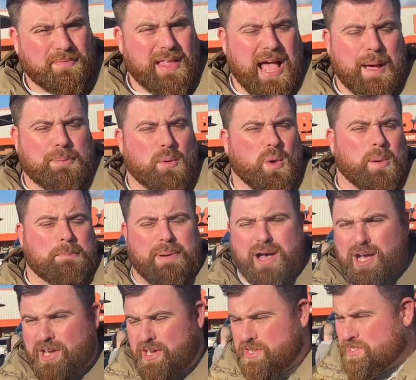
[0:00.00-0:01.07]
Applewood
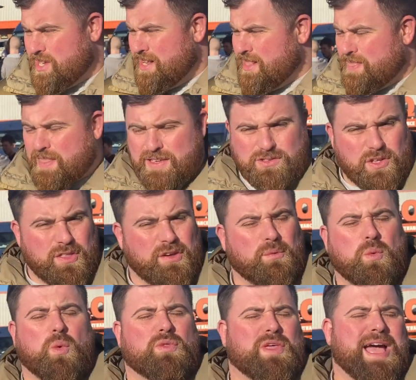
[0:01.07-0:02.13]
burgers. There's the,
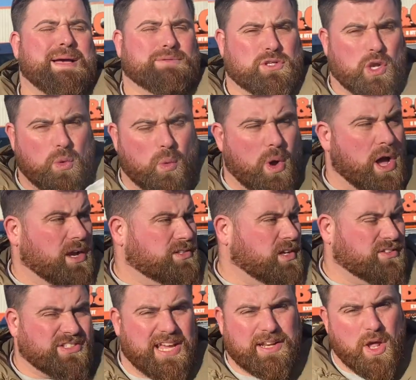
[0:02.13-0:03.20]
uh, the absolute works. I
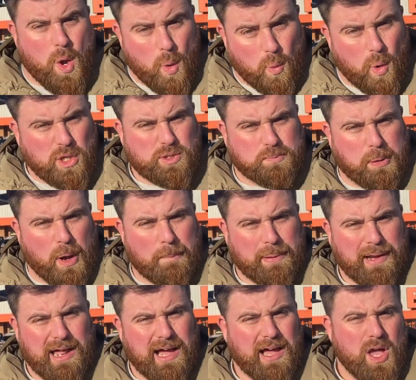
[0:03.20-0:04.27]
said, what's
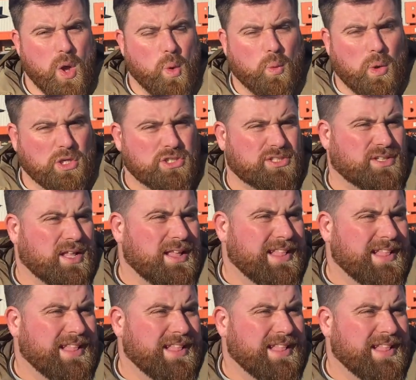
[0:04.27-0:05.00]
popular? What's